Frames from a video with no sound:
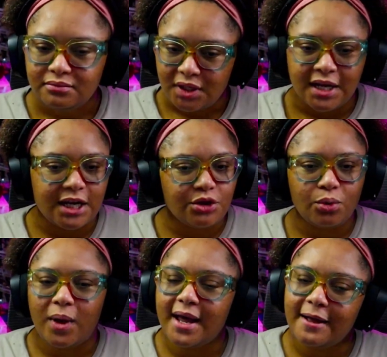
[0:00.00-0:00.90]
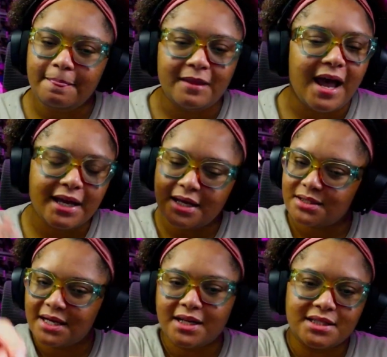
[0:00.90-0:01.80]
Either way, I can't
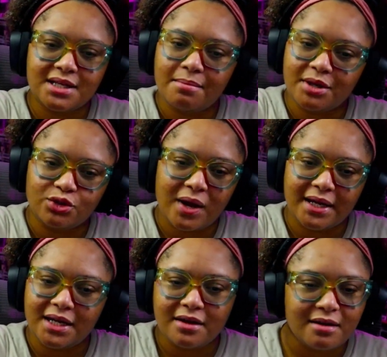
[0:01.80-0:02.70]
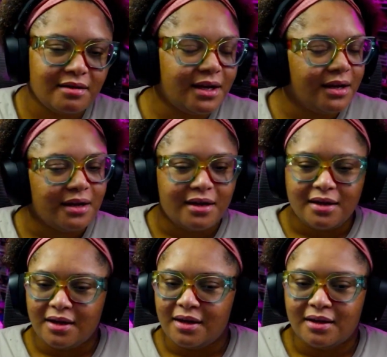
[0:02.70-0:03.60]
stand this some bitch right here.
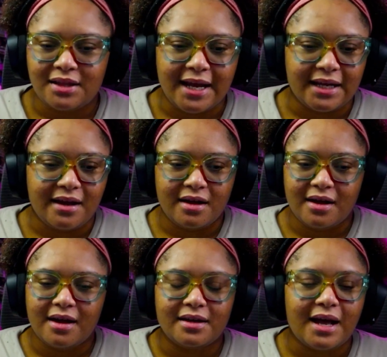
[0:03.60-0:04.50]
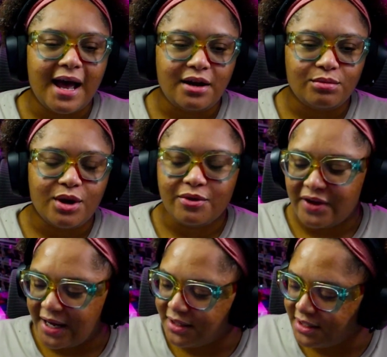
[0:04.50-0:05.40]
Like, I don't know if
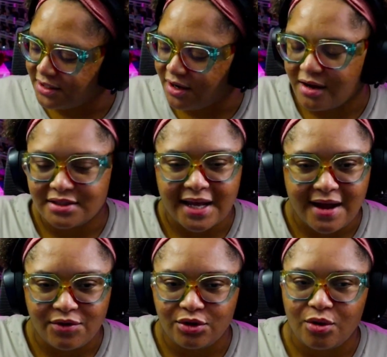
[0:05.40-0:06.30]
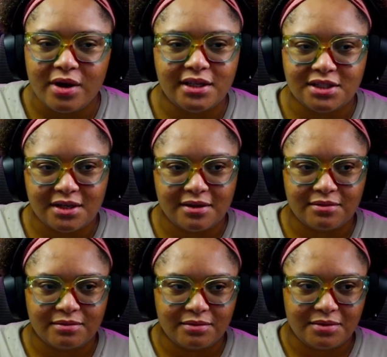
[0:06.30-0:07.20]
Anthony Starr is ever going
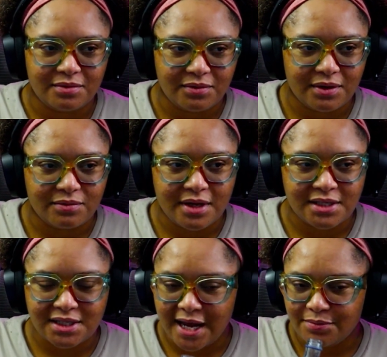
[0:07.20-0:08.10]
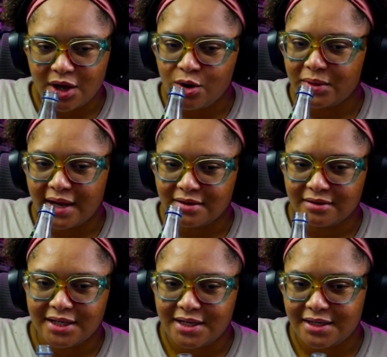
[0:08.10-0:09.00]
to escape the
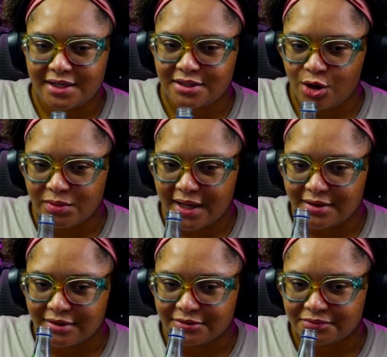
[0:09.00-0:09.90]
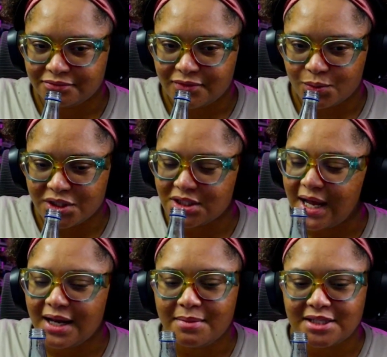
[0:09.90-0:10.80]
Homelander. He is Homelander, which just
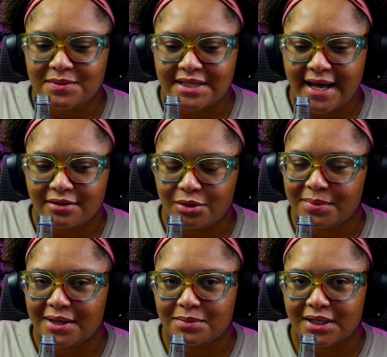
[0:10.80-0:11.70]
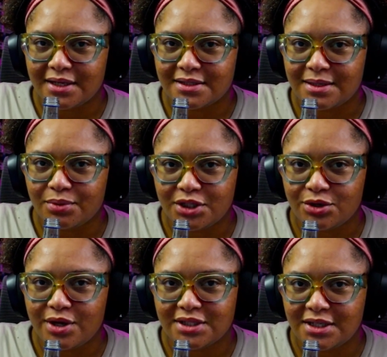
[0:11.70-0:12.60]
kind of makes me sad a little bit because I'm pretty
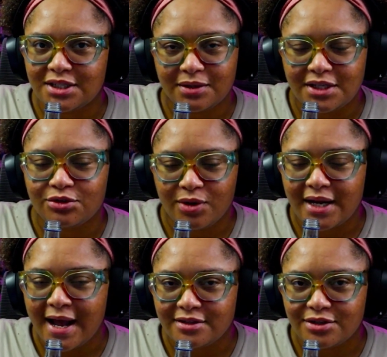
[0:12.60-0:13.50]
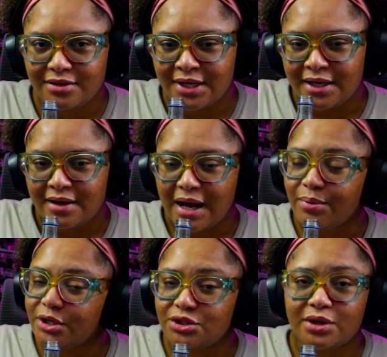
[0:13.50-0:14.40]
sure he's a great actor. I'm
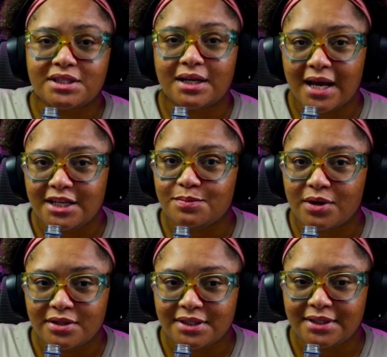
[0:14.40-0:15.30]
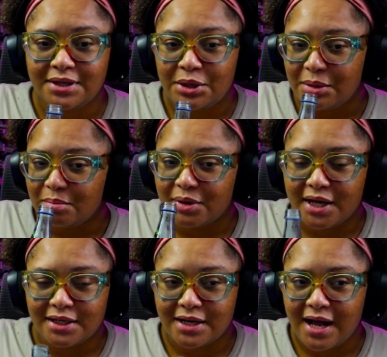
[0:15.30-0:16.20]
pretty sure he's a nice person,
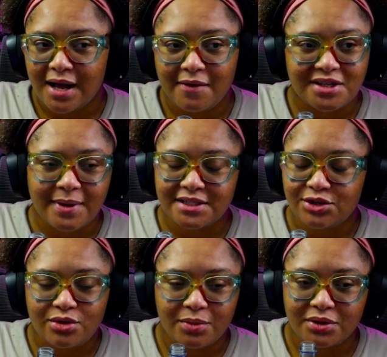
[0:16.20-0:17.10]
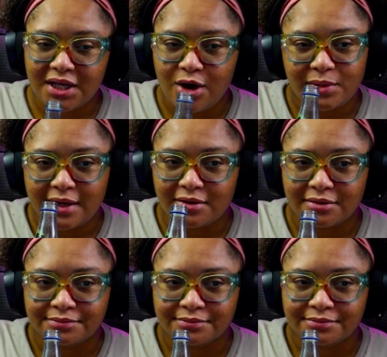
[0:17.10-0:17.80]
but every time I see you, I'm going to think Homelander.